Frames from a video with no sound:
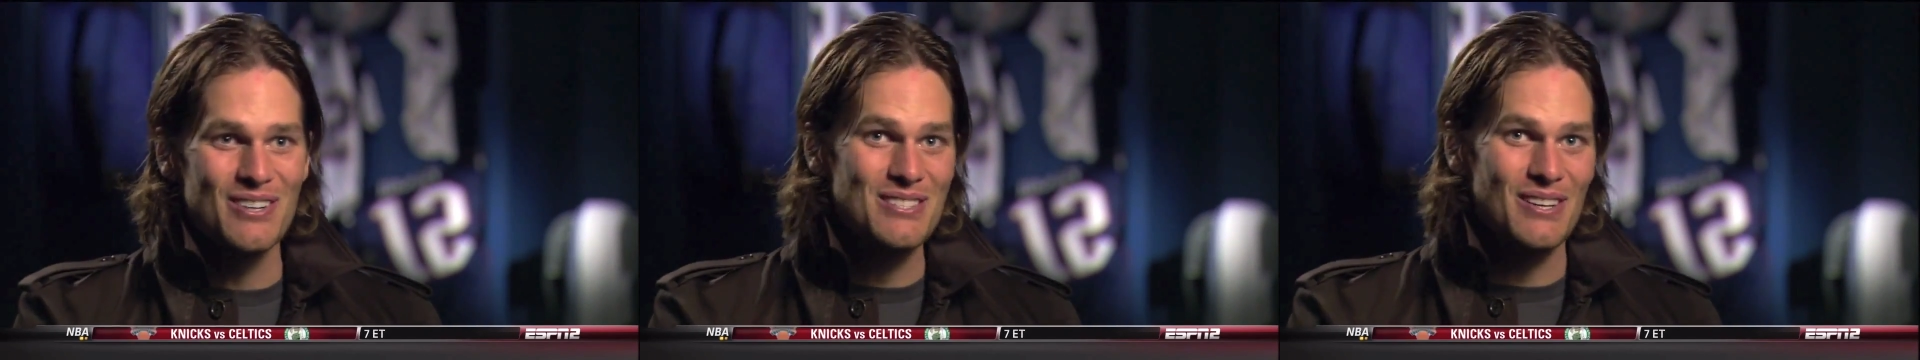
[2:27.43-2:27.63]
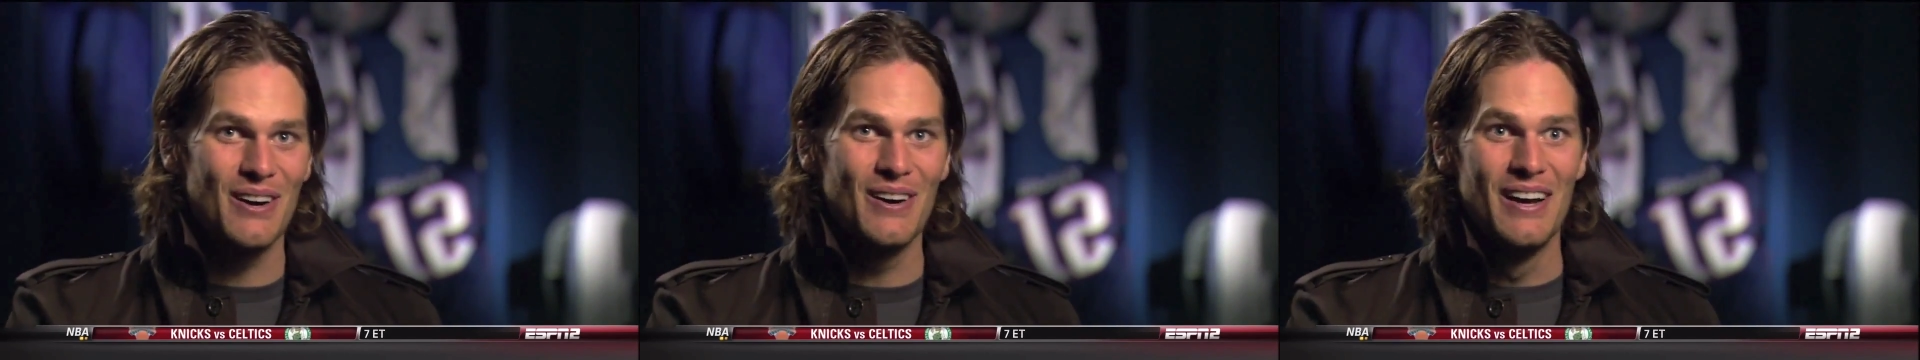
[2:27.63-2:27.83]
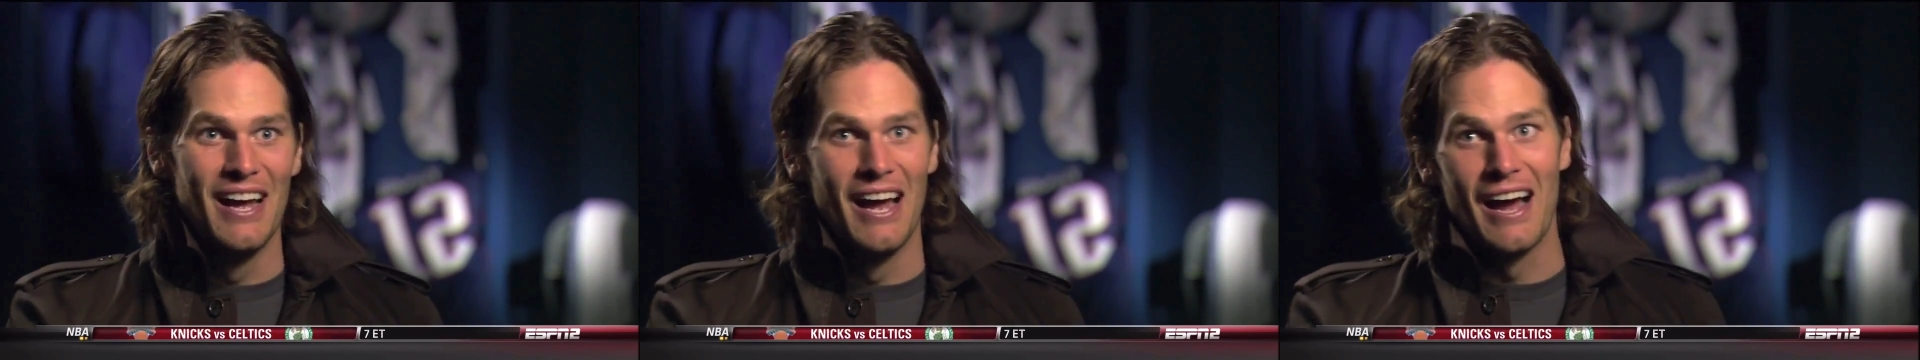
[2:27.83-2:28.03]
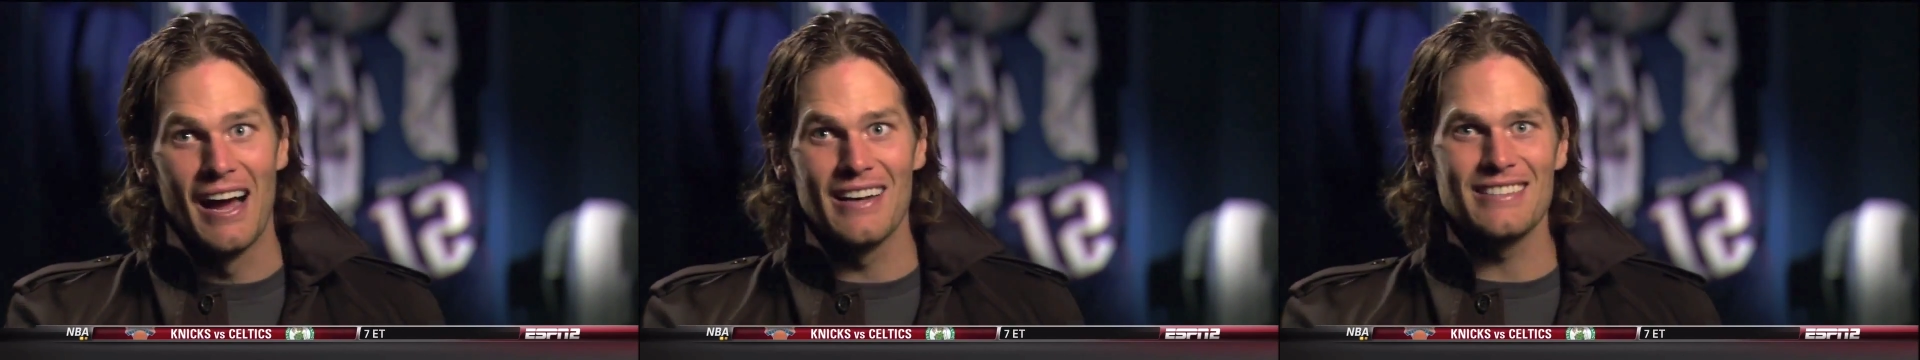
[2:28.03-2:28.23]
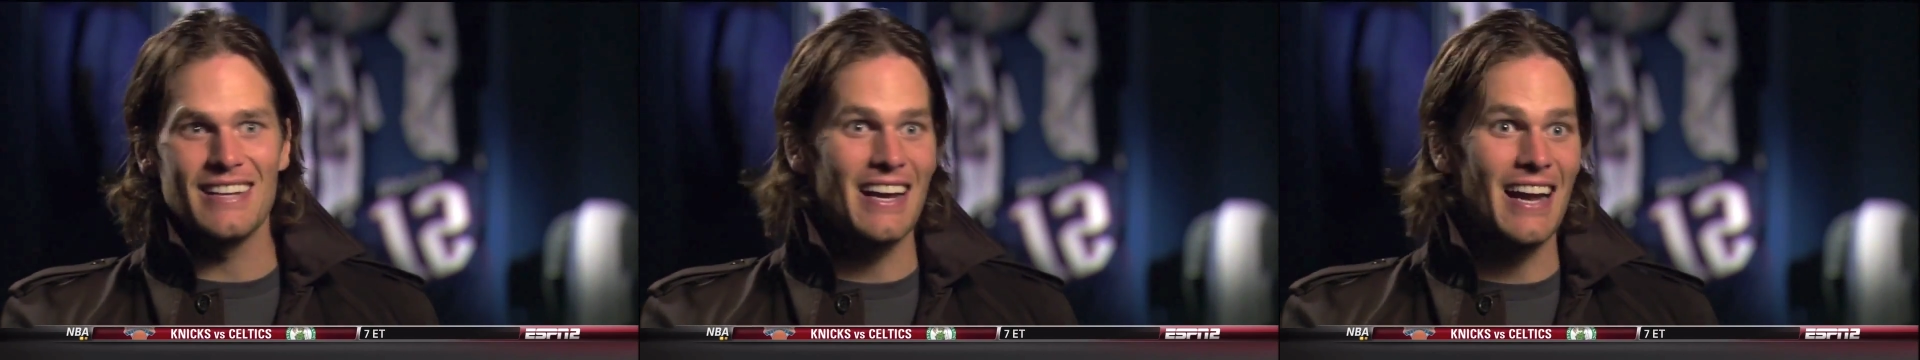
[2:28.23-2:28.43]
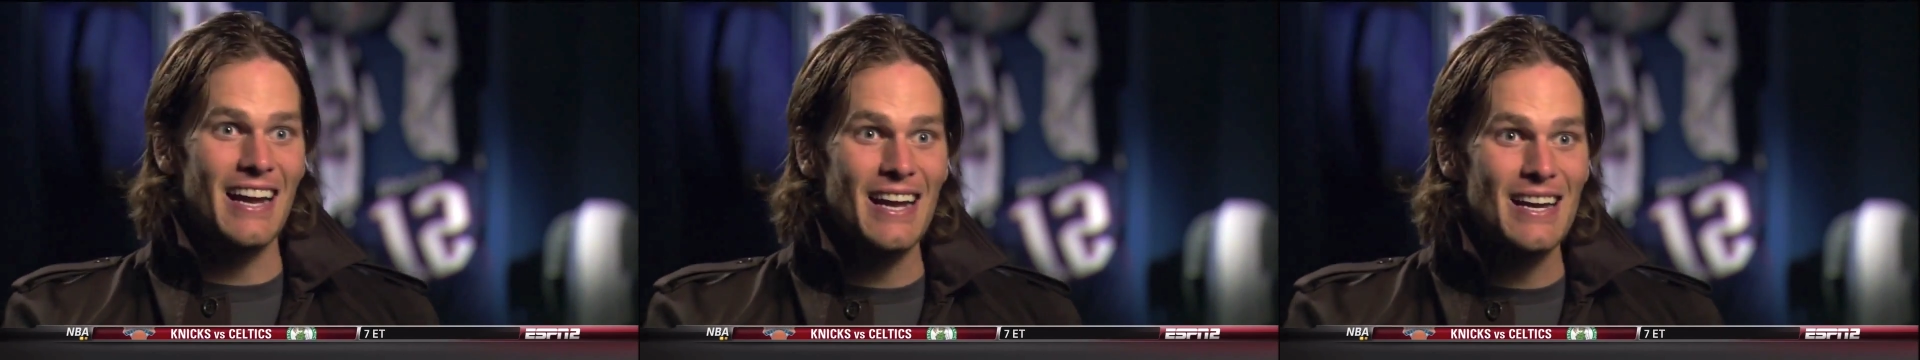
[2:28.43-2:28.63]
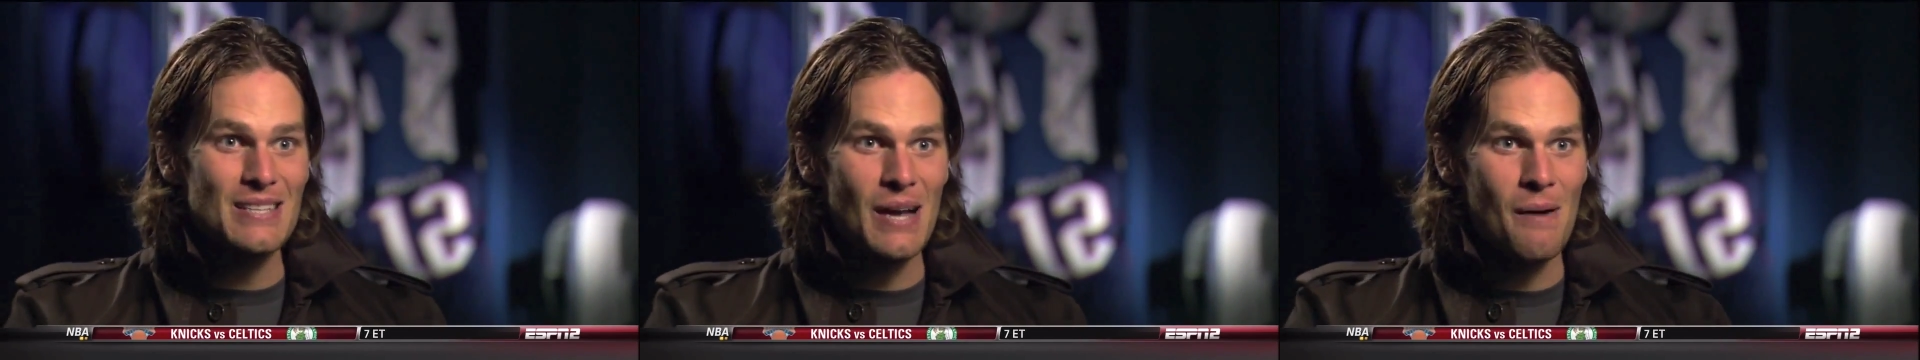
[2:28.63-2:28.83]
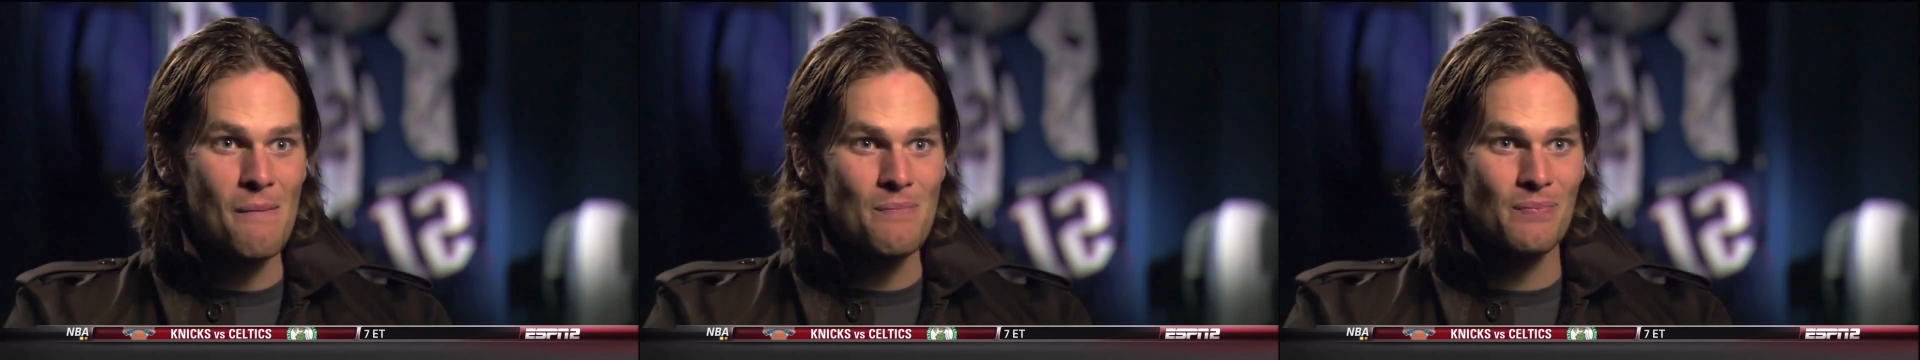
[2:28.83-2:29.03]
So I was like, I guess
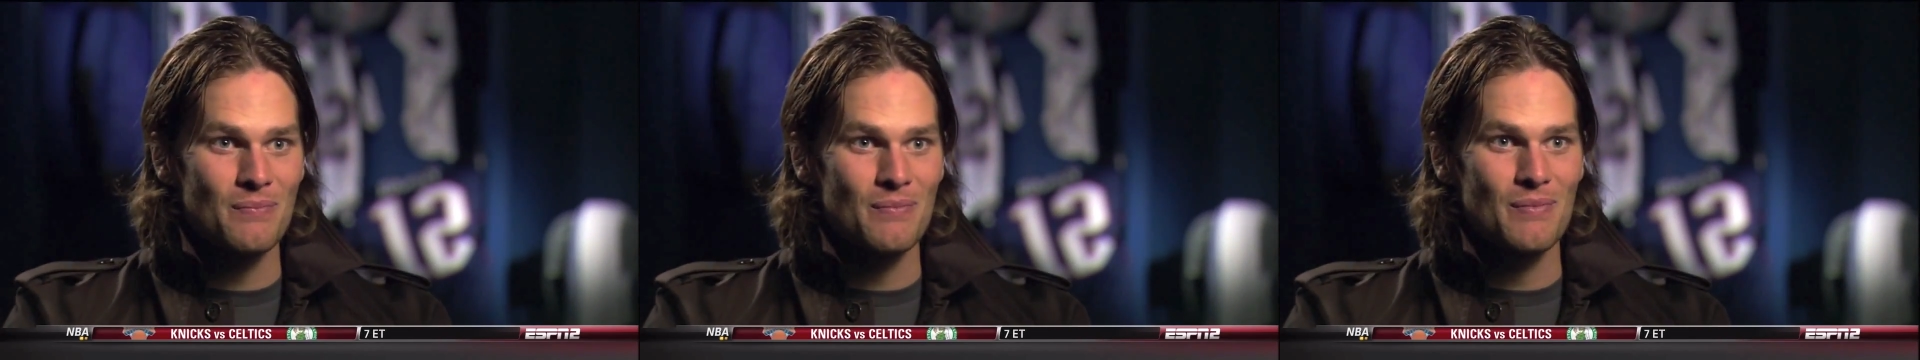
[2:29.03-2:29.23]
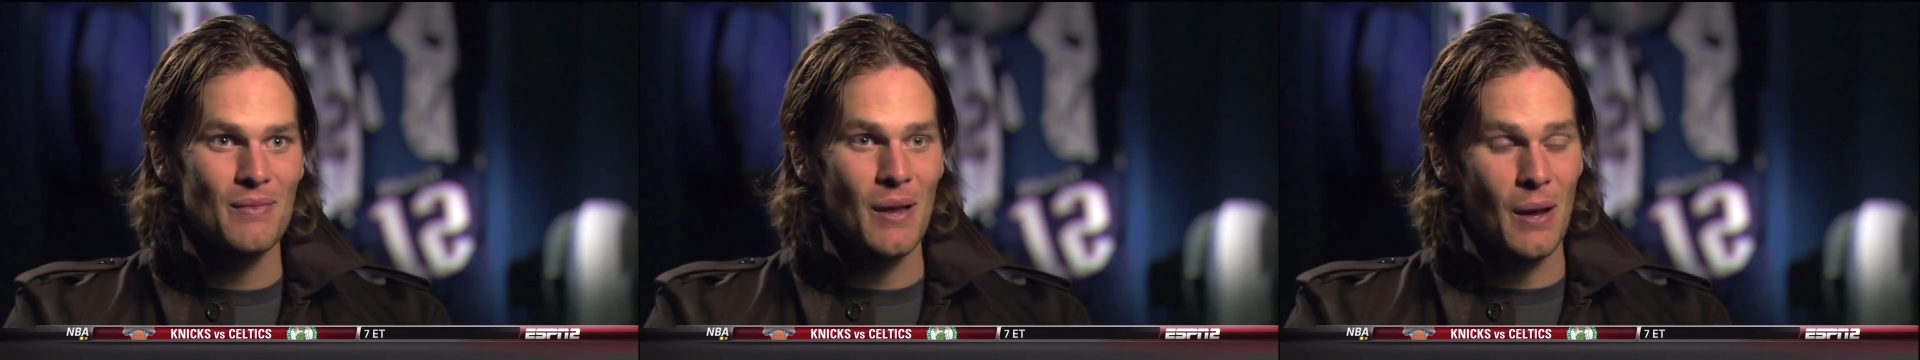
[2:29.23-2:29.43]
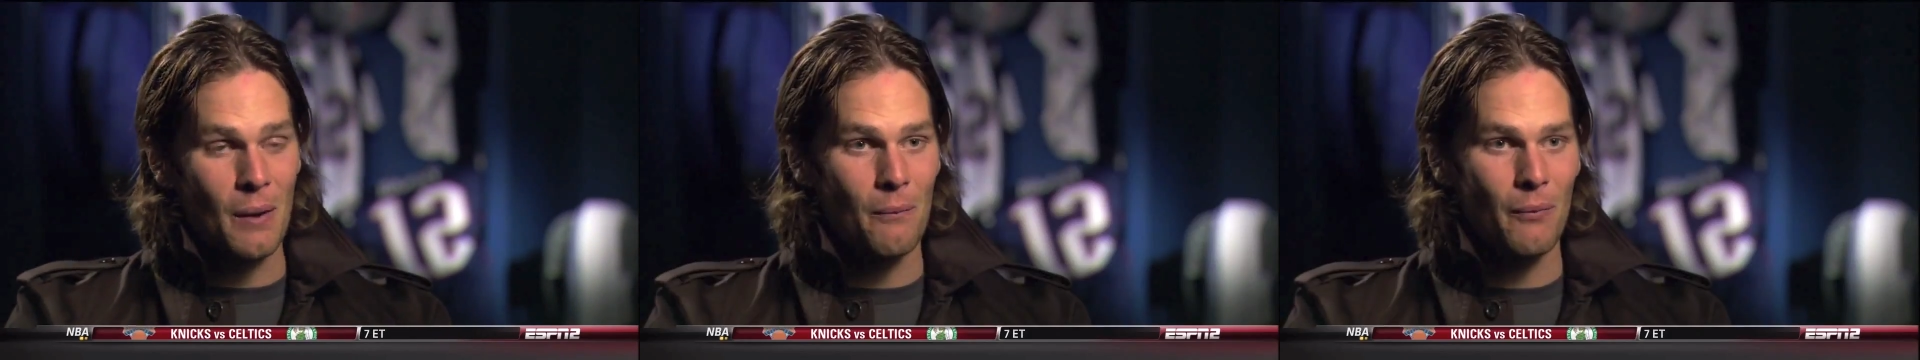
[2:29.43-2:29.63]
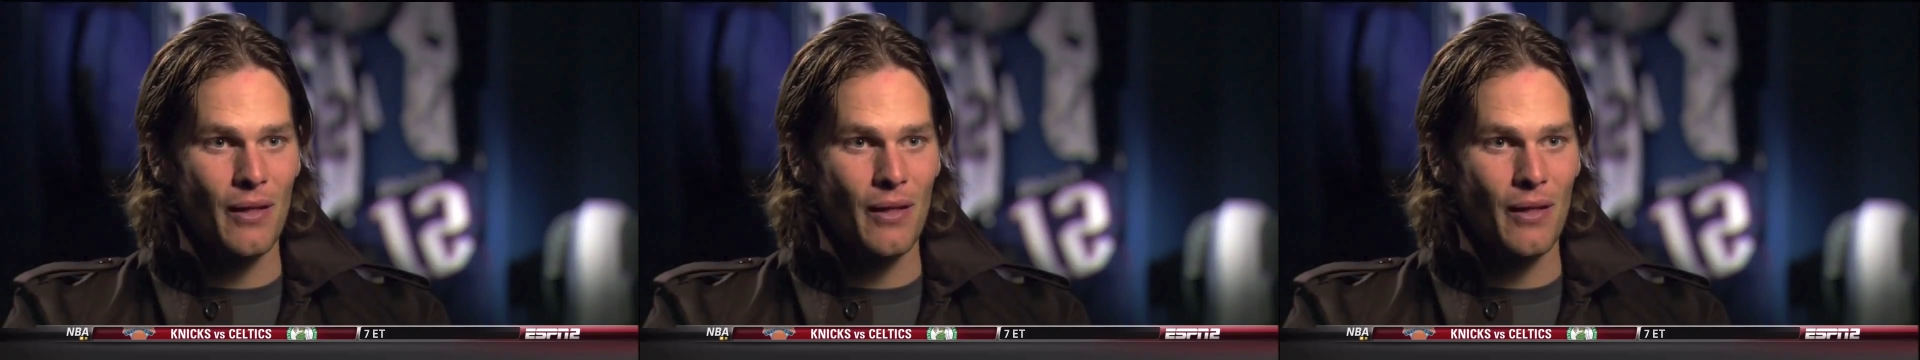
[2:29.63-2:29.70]
I'm going to